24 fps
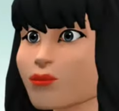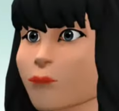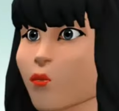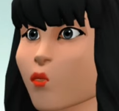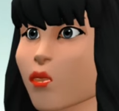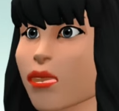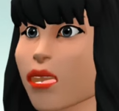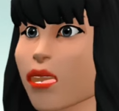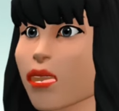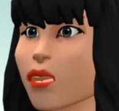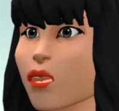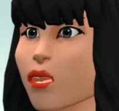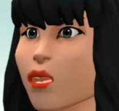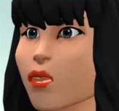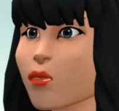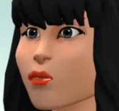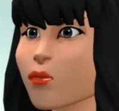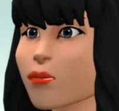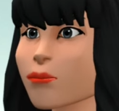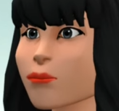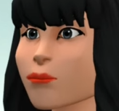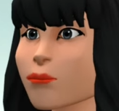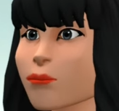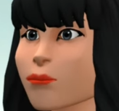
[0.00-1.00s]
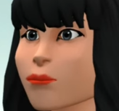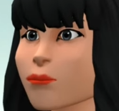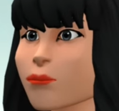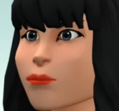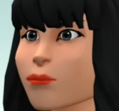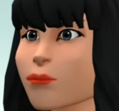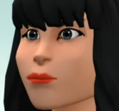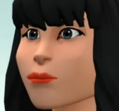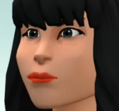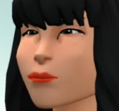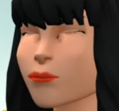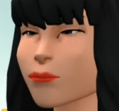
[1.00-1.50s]
Okay nurse.
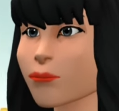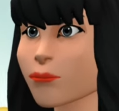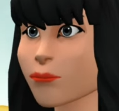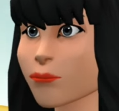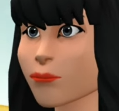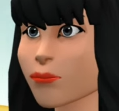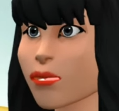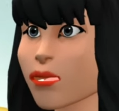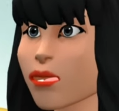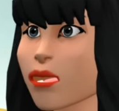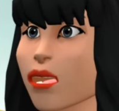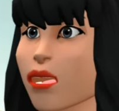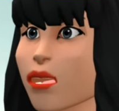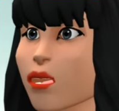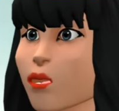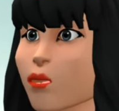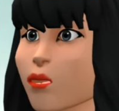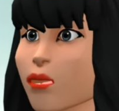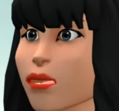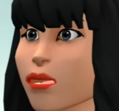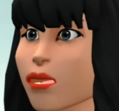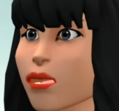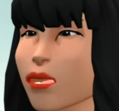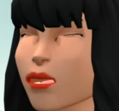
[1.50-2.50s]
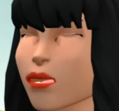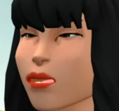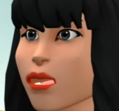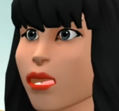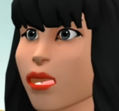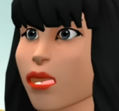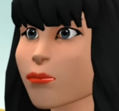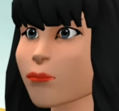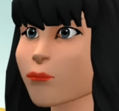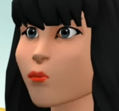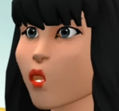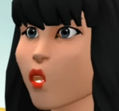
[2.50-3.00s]
I understand
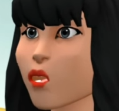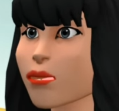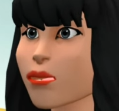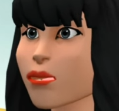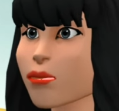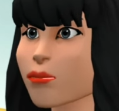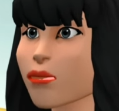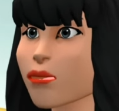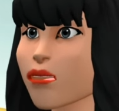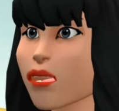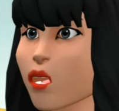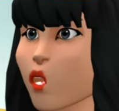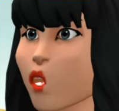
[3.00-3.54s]
the importance of a